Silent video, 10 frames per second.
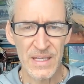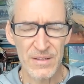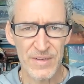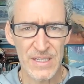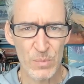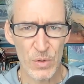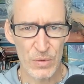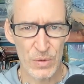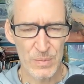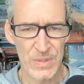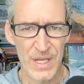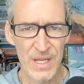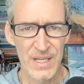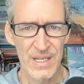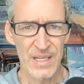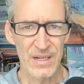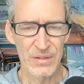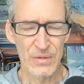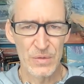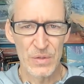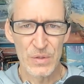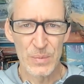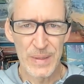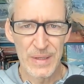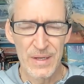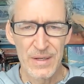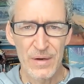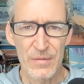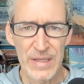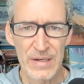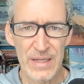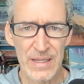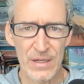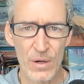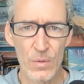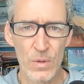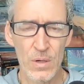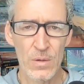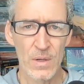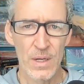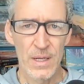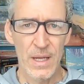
in the Facebook groups and on YouTube and over the internet, like, oh no,